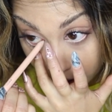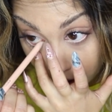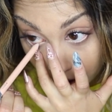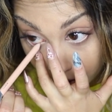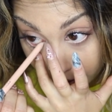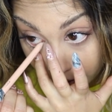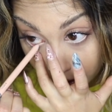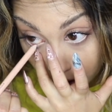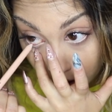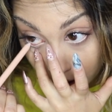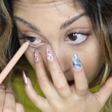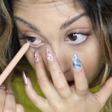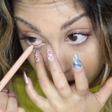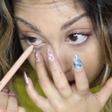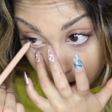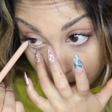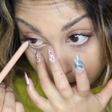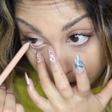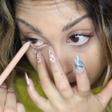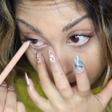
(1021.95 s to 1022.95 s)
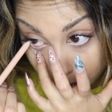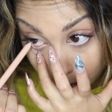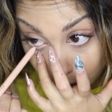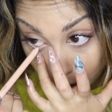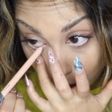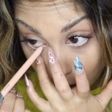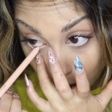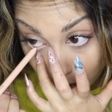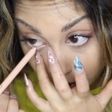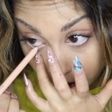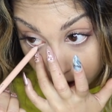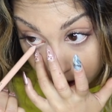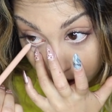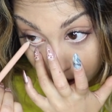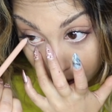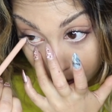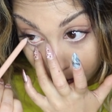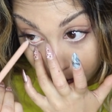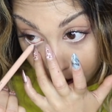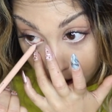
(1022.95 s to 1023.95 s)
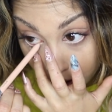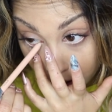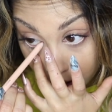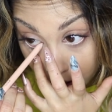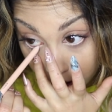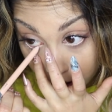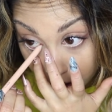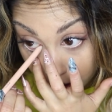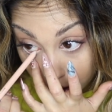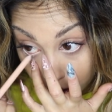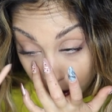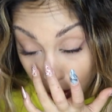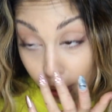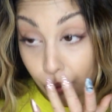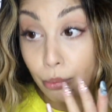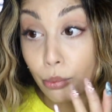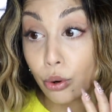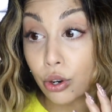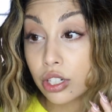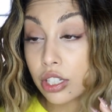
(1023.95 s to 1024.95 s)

I feel like sometimes when you oversleep, you look more